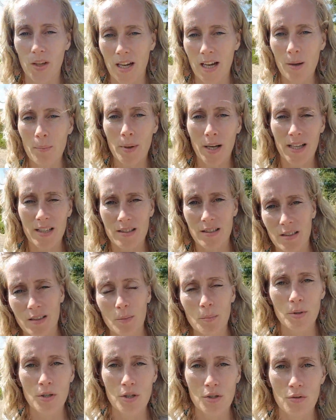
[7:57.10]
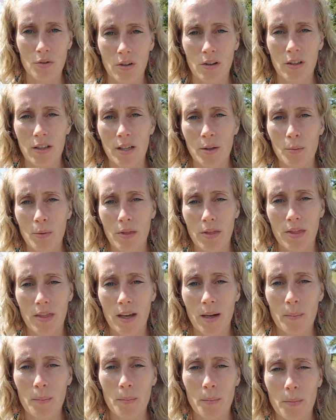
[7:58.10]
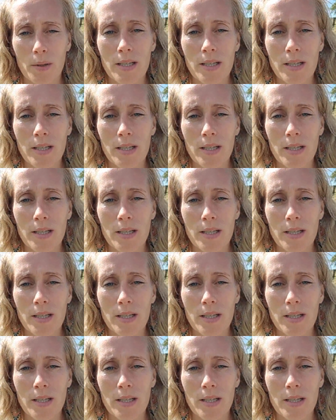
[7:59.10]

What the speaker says: I might still be struggling with depth.